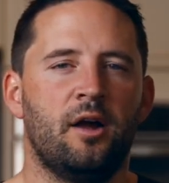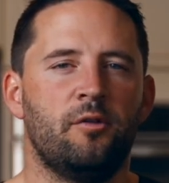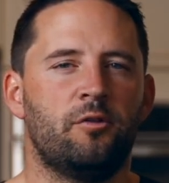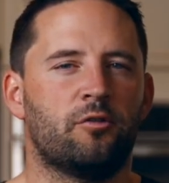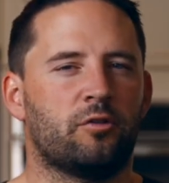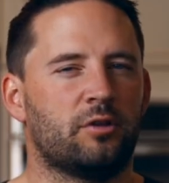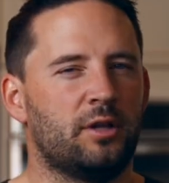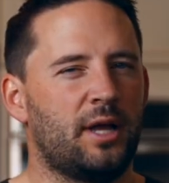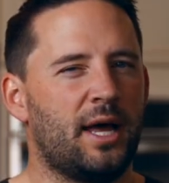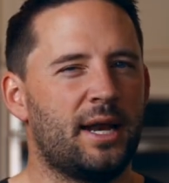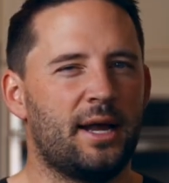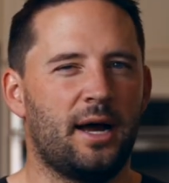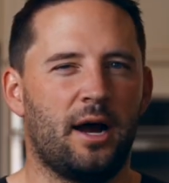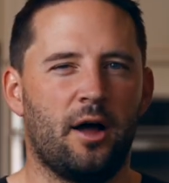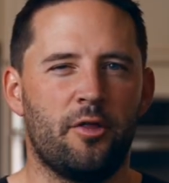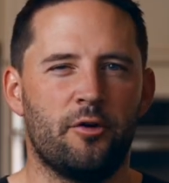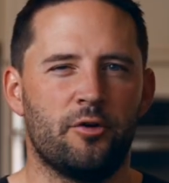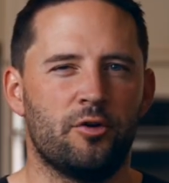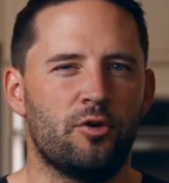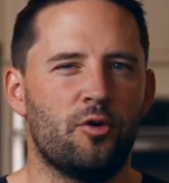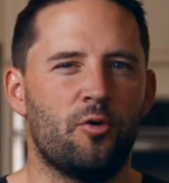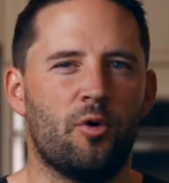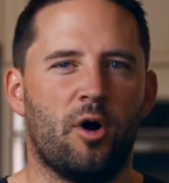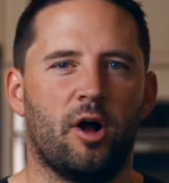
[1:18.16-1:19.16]
There's a lot of
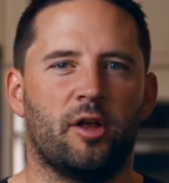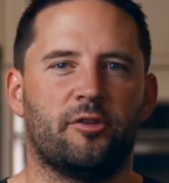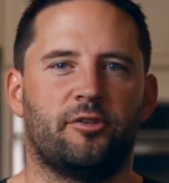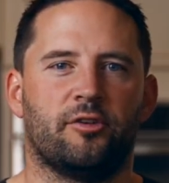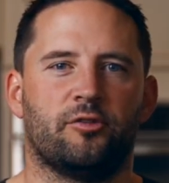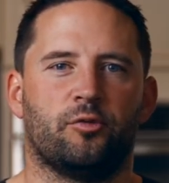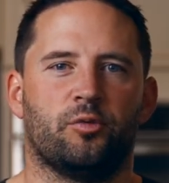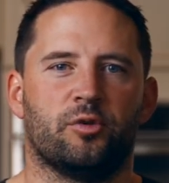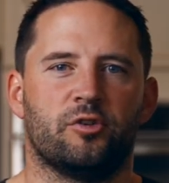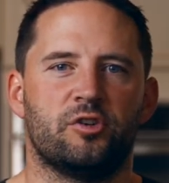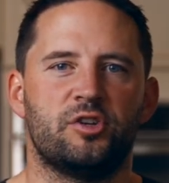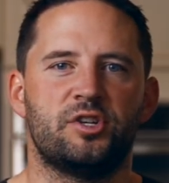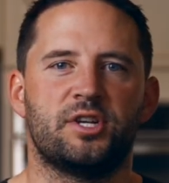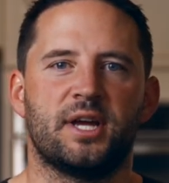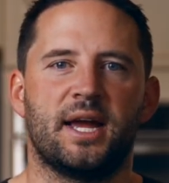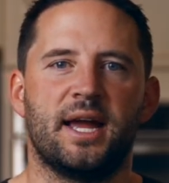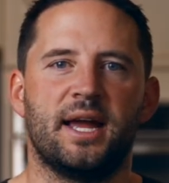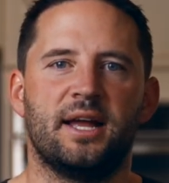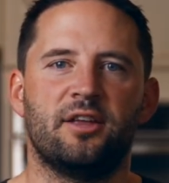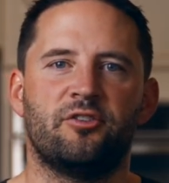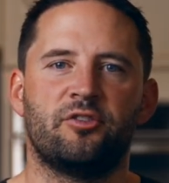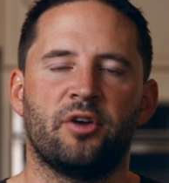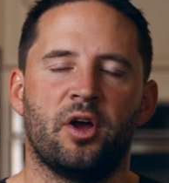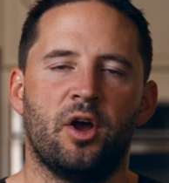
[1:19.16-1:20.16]
other nuances with
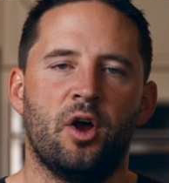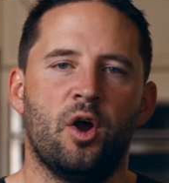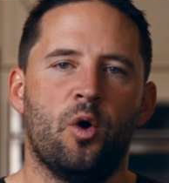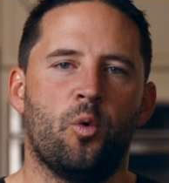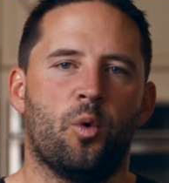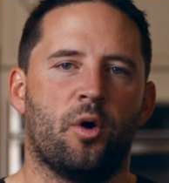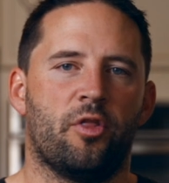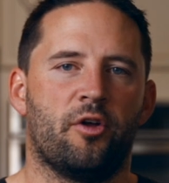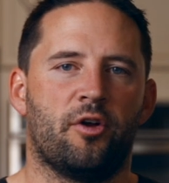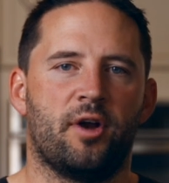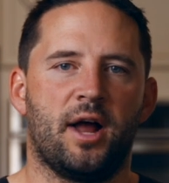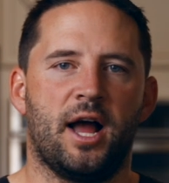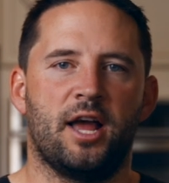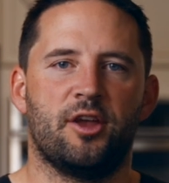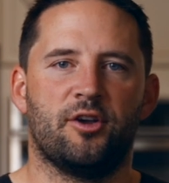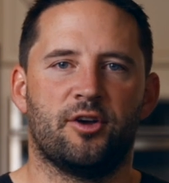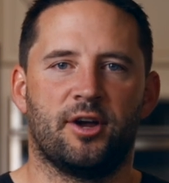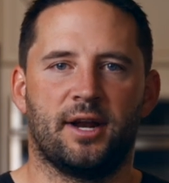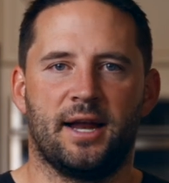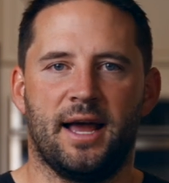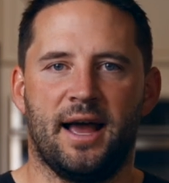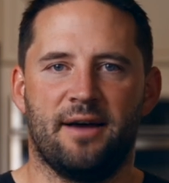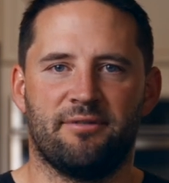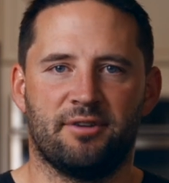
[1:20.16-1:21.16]
shades, whether or not you're
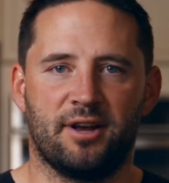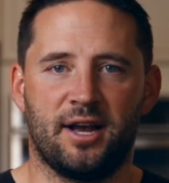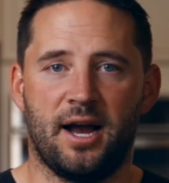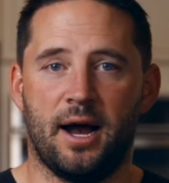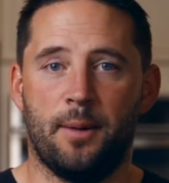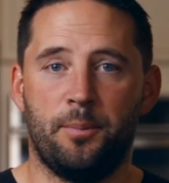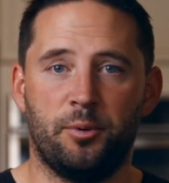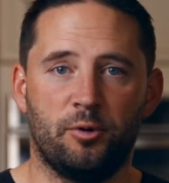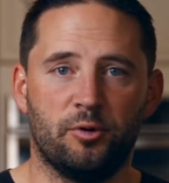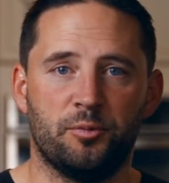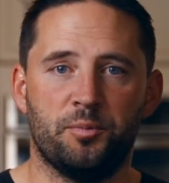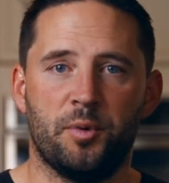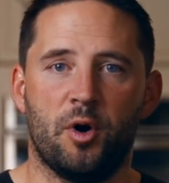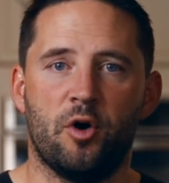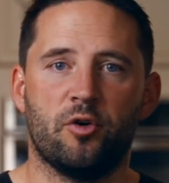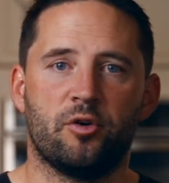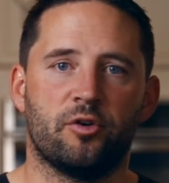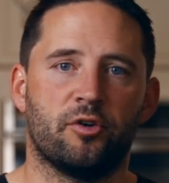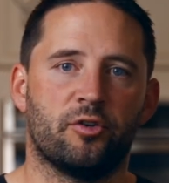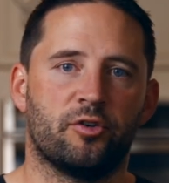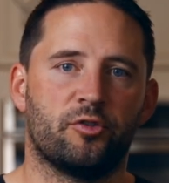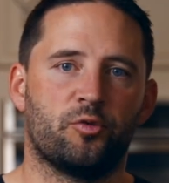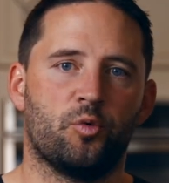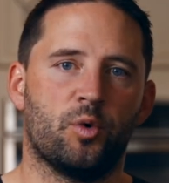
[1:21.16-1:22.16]
gonna have coupled
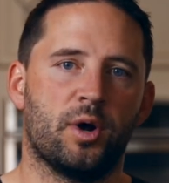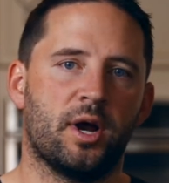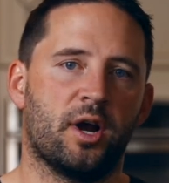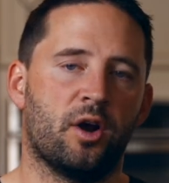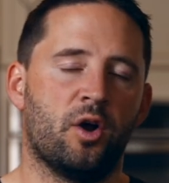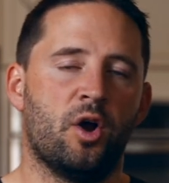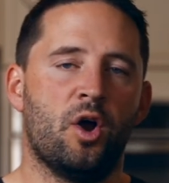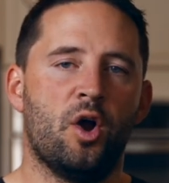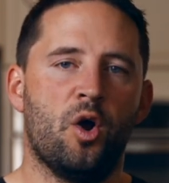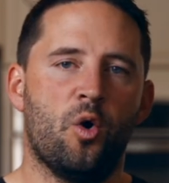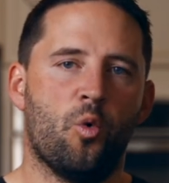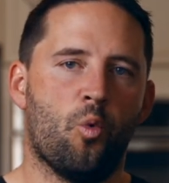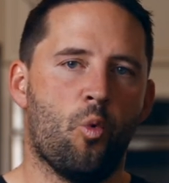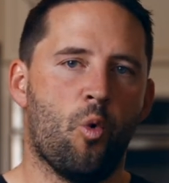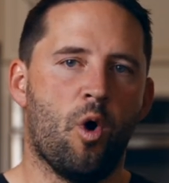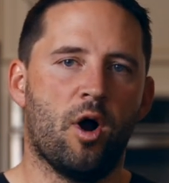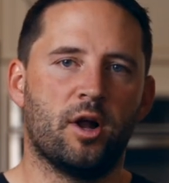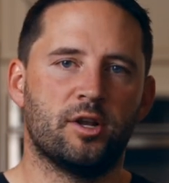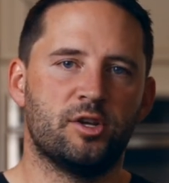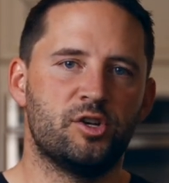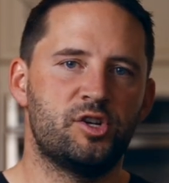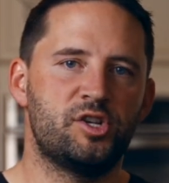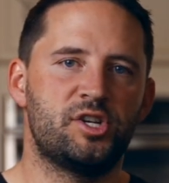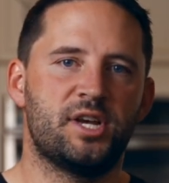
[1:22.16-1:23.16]
motors where
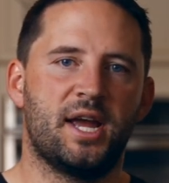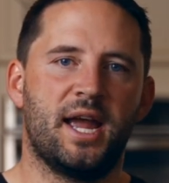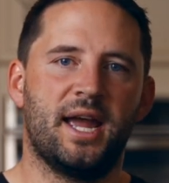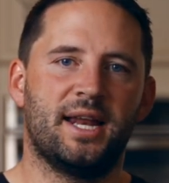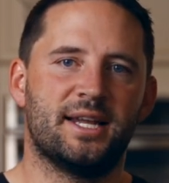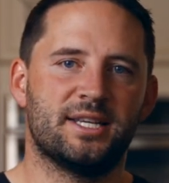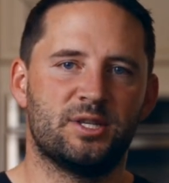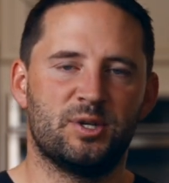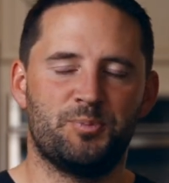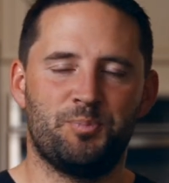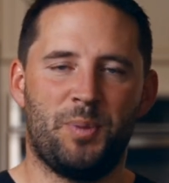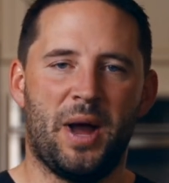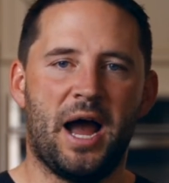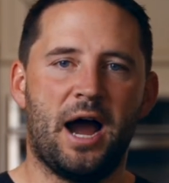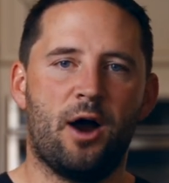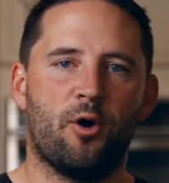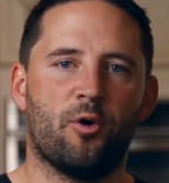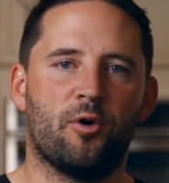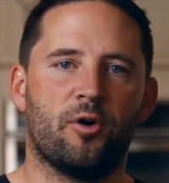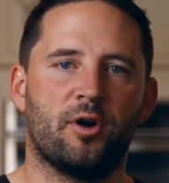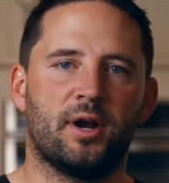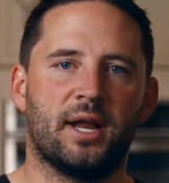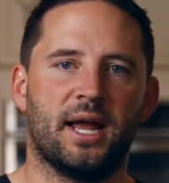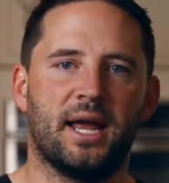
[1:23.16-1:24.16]
one shade is
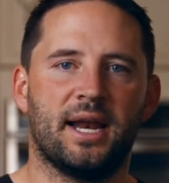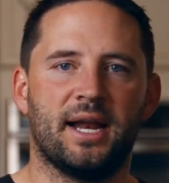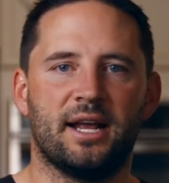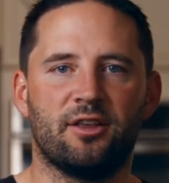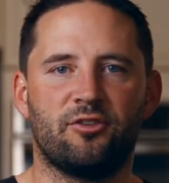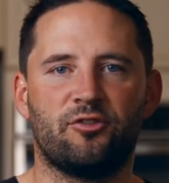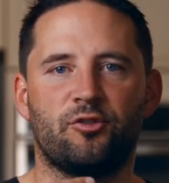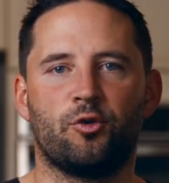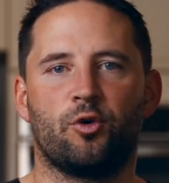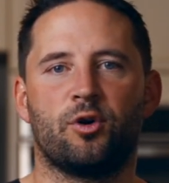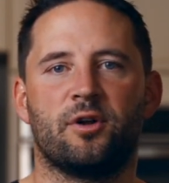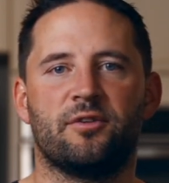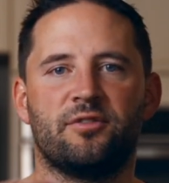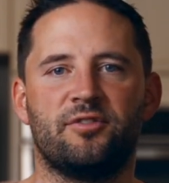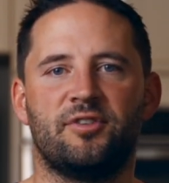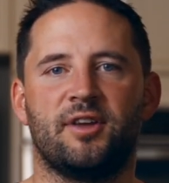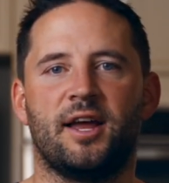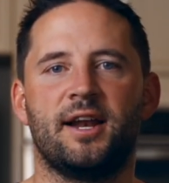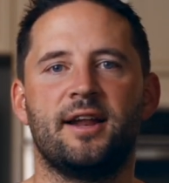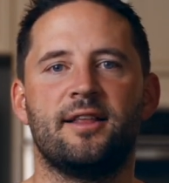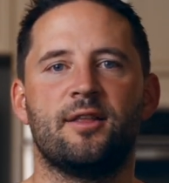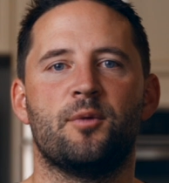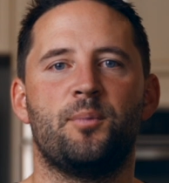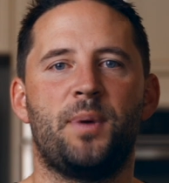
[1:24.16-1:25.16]
powered and it's sort of
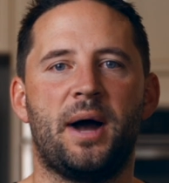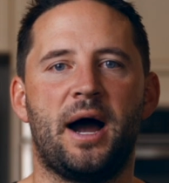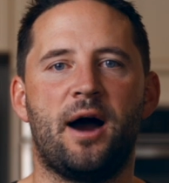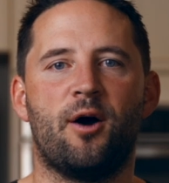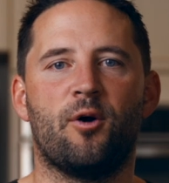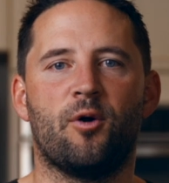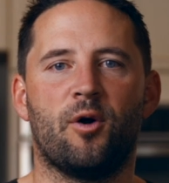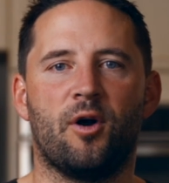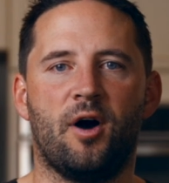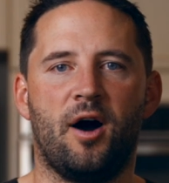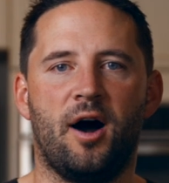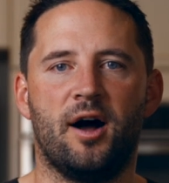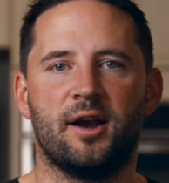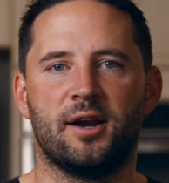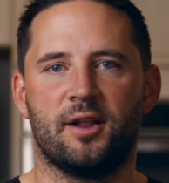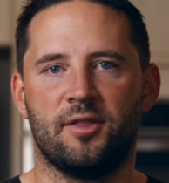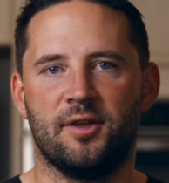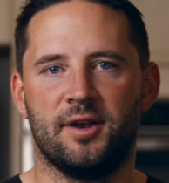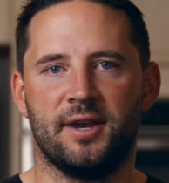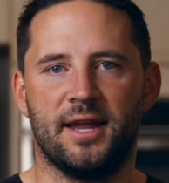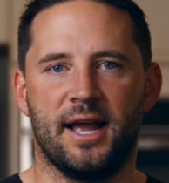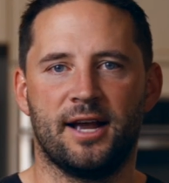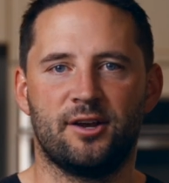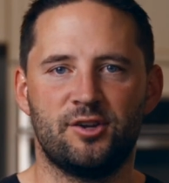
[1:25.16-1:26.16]
sending the power onto
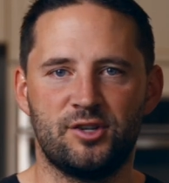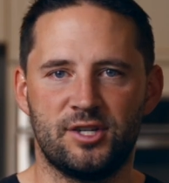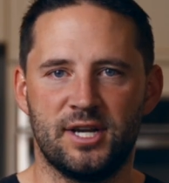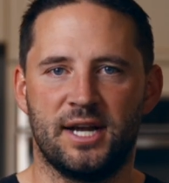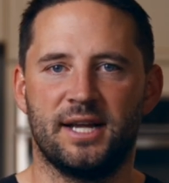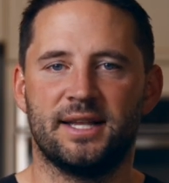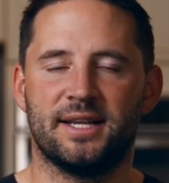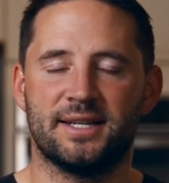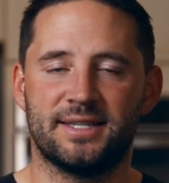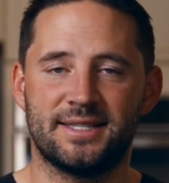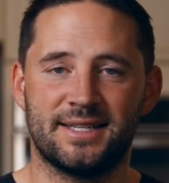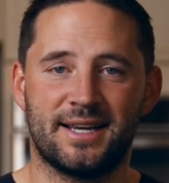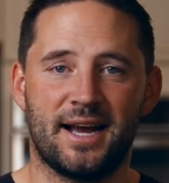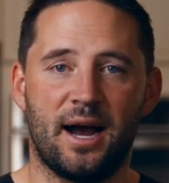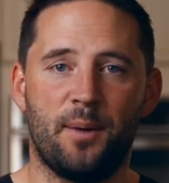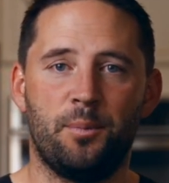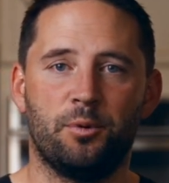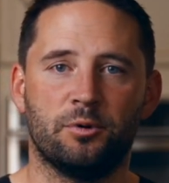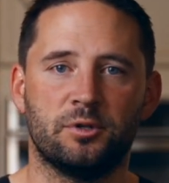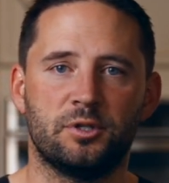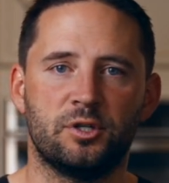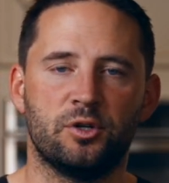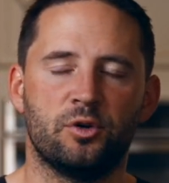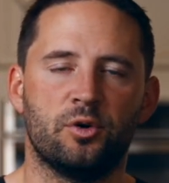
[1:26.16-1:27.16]
the next shade that's
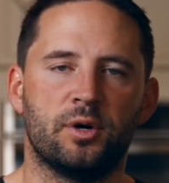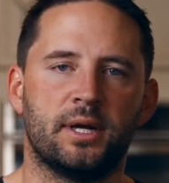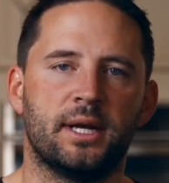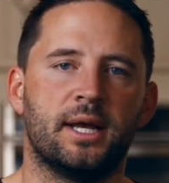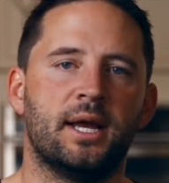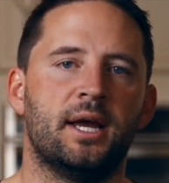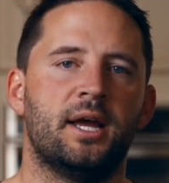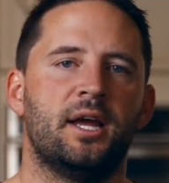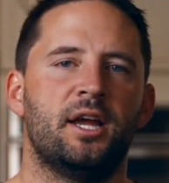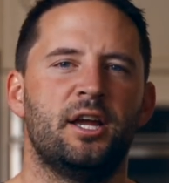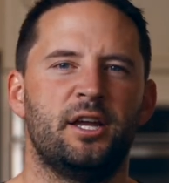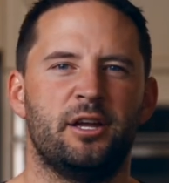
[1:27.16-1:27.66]
coupled to it.